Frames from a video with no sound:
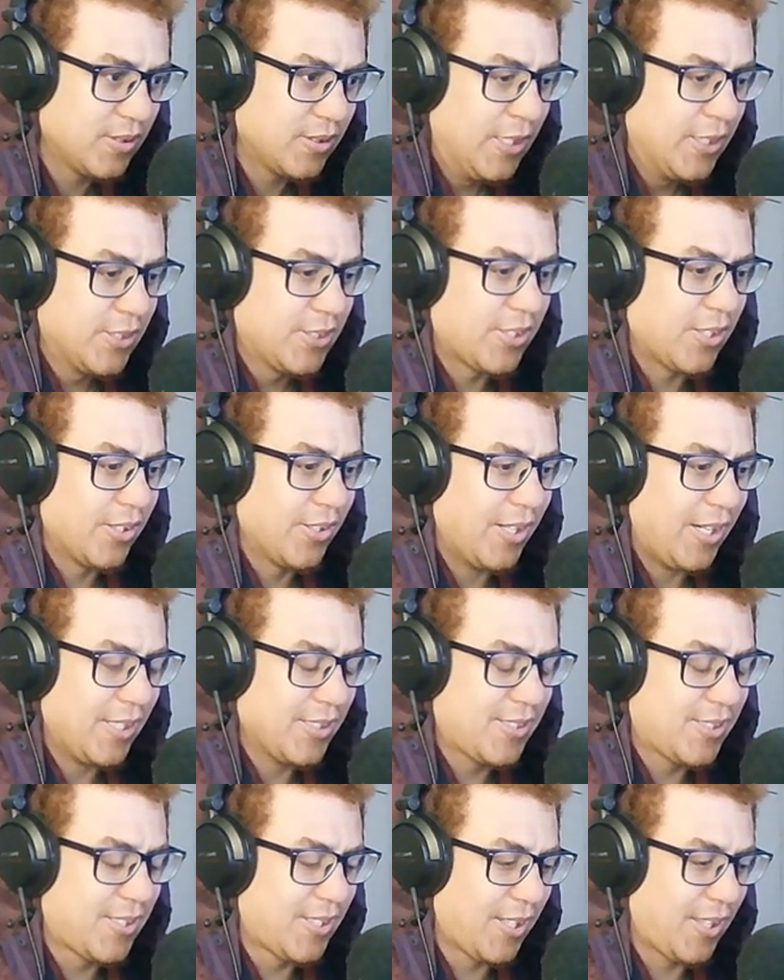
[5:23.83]
So
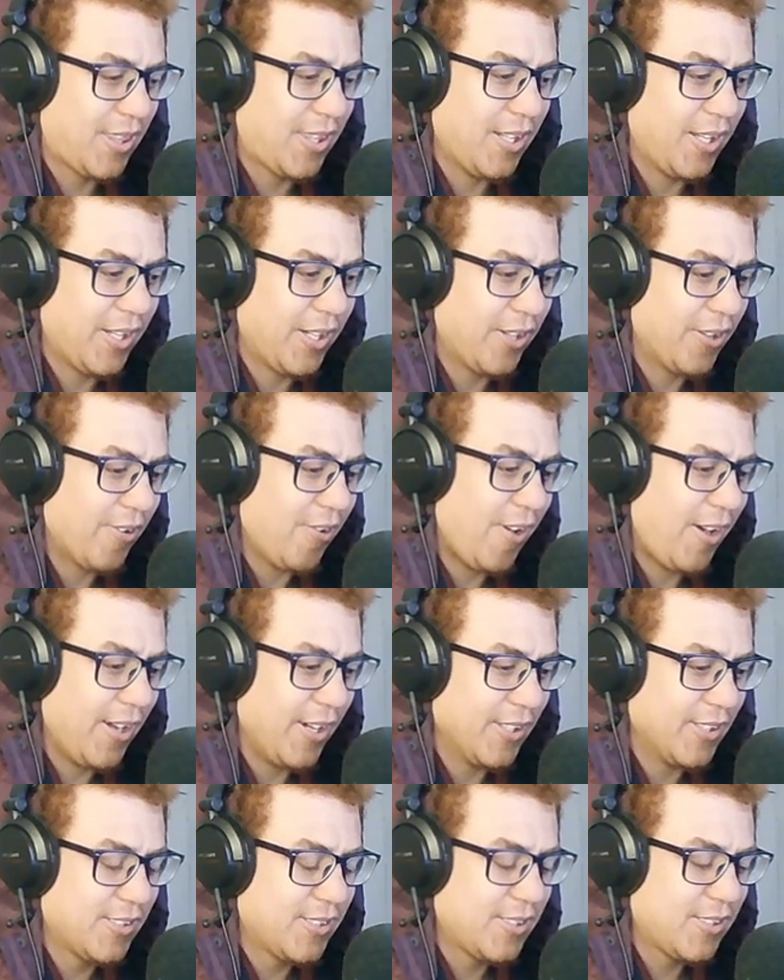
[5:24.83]
that's the thing,
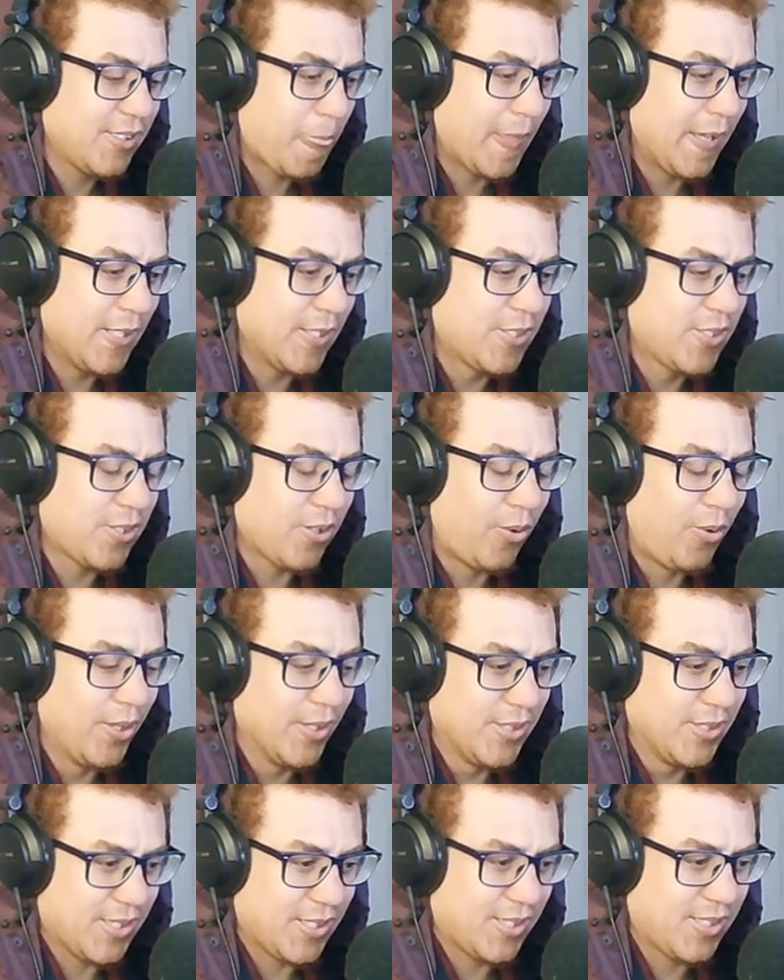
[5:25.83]
right? It's
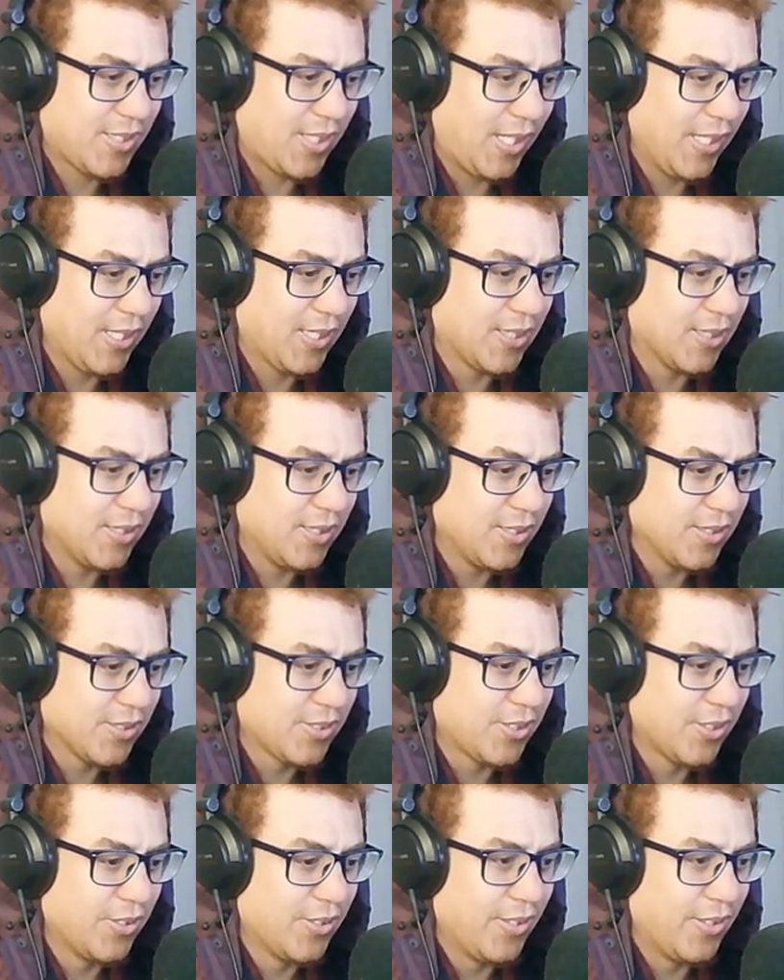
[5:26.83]
always a cycle.
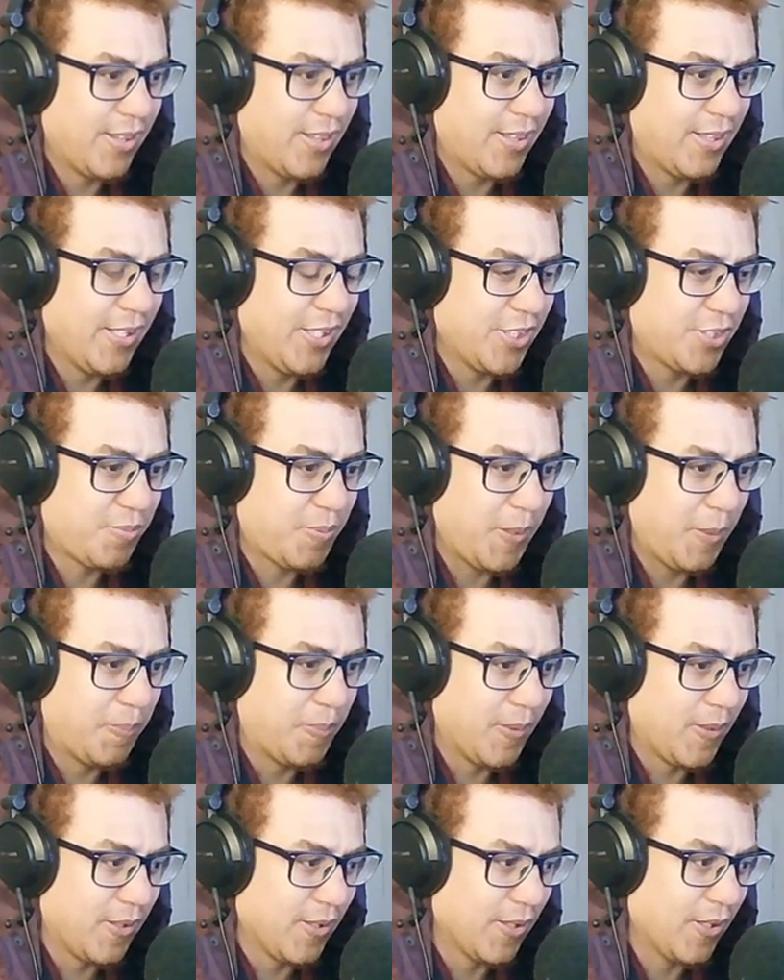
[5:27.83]
So these
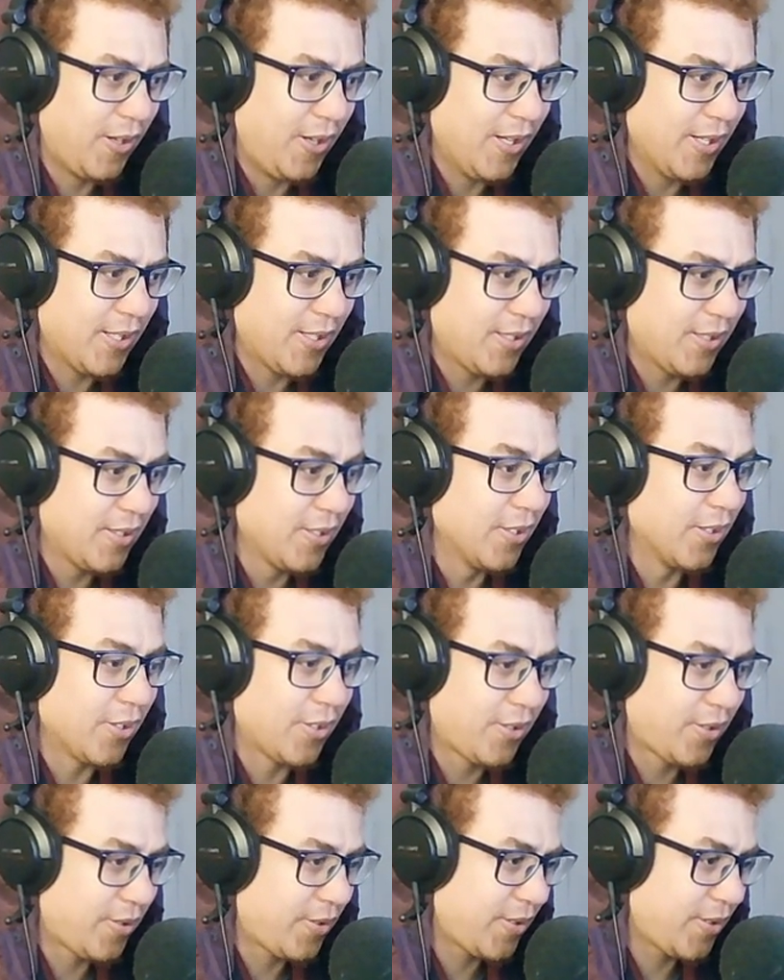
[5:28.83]
people got,
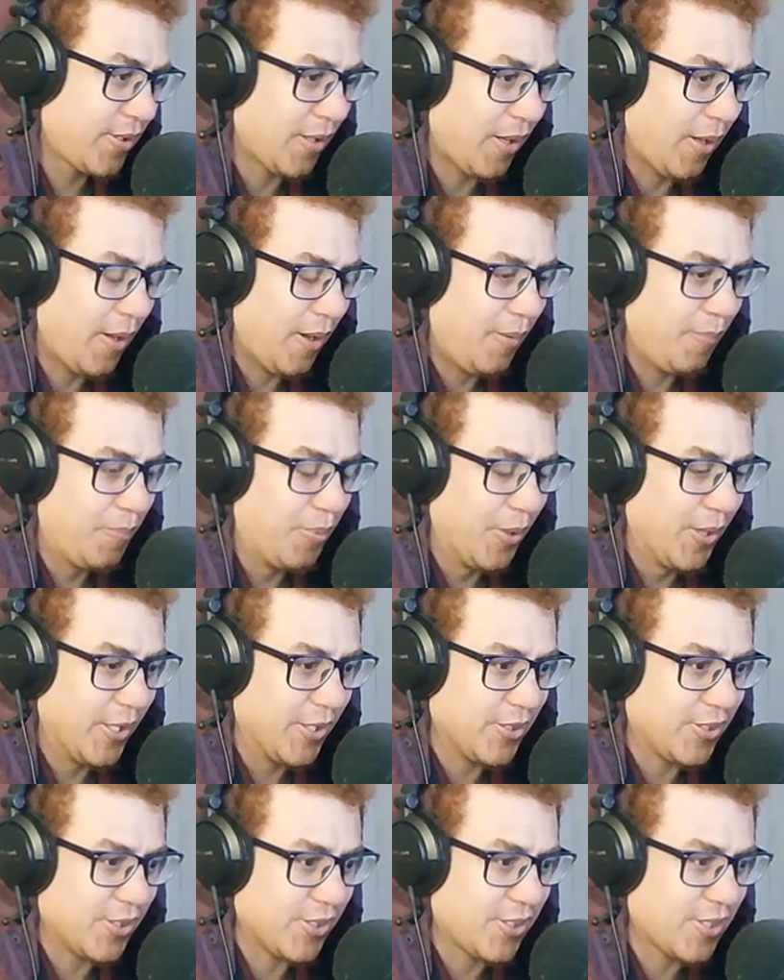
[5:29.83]
look, put
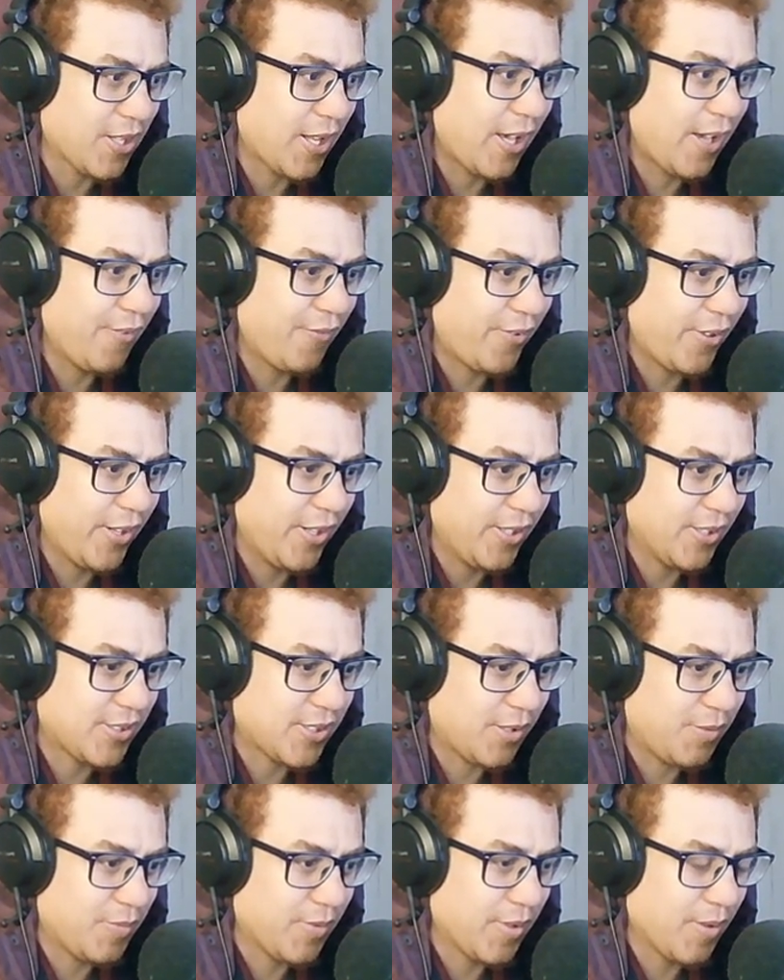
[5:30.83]
into slavery.
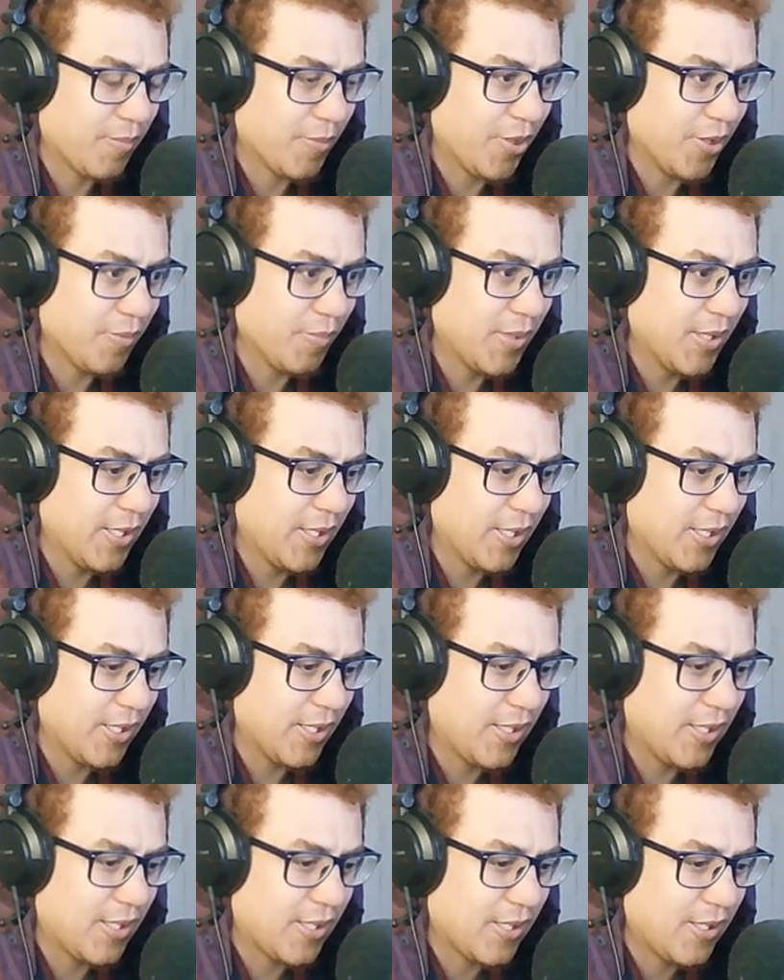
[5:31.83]
Some of them got
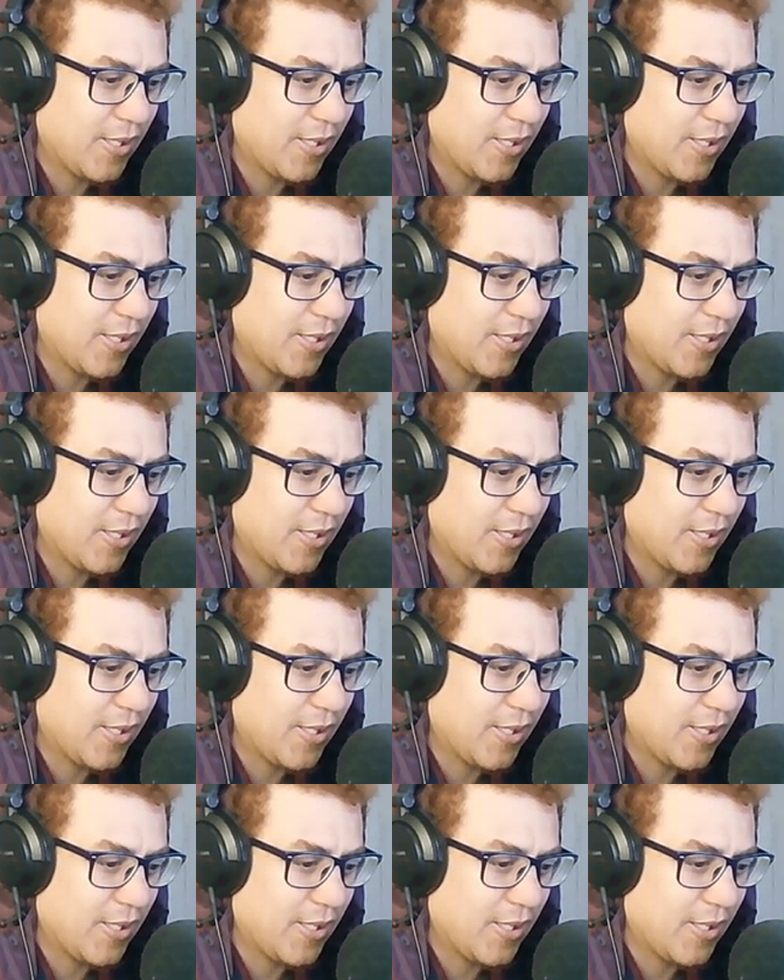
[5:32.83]
murdered.